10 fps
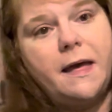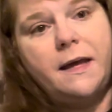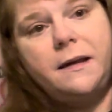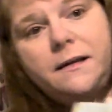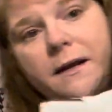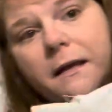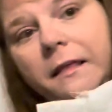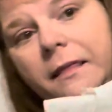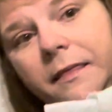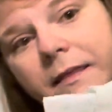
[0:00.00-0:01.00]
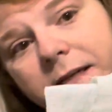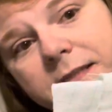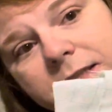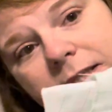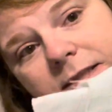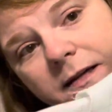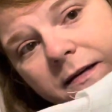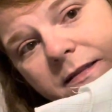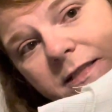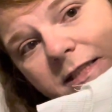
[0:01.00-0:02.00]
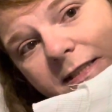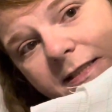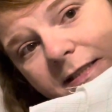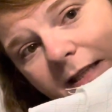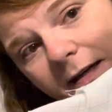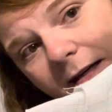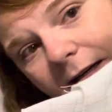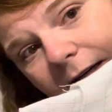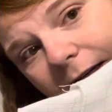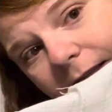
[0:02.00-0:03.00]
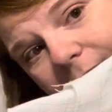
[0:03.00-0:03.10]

And this is our start.